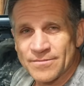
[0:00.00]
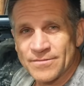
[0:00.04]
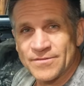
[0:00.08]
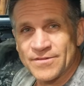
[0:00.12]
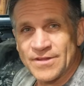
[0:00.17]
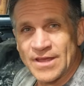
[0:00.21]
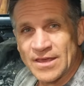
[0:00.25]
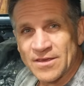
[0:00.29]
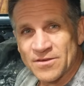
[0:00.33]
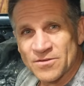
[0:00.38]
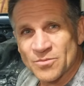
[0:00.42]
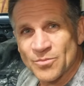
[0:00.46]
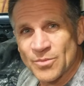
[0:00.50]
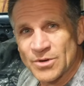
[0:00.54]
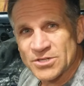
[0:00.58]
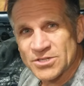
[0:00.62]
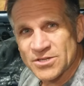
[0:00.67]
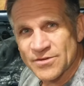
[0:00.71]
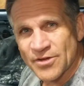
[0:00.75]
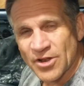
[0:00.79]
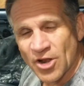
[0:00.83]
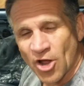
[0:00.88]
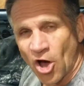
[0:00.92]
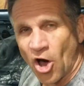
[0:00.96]
Take as much
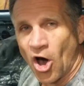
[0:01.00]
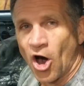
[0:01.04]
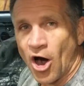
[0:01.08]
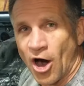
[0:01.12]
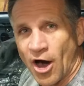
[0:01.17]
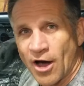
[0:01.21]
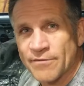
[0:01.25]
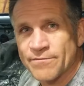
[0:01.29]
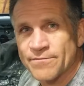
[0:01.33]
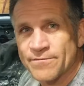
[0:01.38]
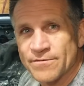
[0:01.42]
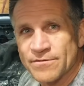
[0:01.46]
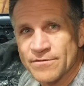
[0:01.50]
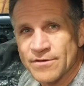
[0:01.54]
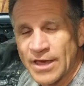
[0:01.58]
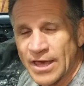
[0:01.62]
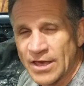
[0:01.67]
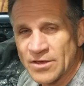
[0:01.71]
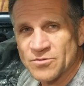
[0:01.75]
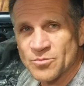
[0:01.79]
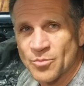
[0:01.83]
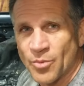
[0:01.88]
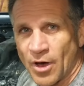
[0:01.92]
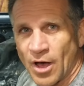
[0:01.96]
of it off
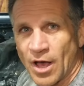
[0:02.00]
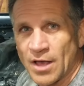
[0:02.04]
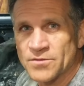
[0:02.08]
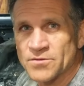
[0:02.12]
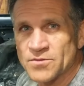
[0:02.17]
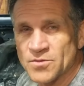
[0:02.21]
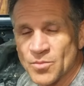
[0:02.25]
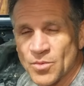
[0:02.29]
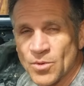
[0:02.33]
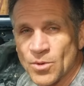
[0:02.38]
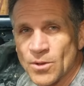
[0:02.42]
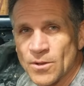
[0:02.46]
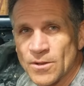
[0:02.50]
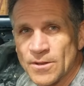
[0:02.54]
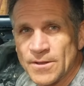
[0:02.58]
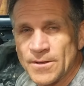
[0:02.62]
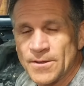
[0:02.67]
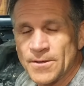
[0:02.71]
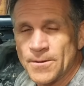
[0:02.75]
as possible